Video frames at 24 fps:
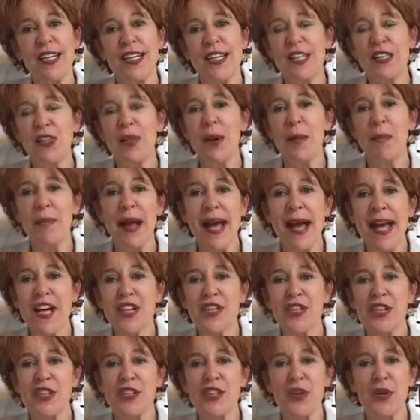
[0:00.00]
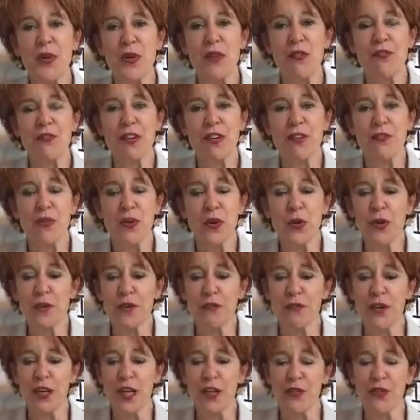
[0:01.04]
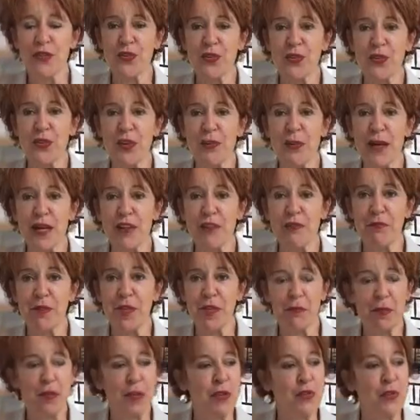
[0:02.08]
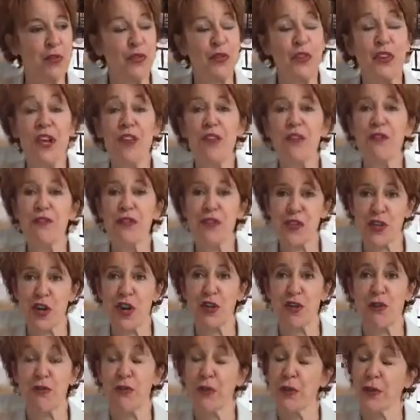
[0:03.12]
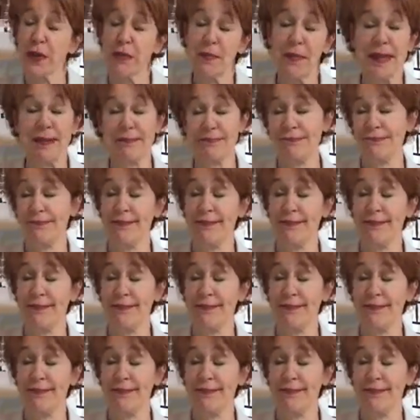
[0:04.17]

So imagine, you know, if, if you're in front of a certain amount of people and there's another photographer in, a,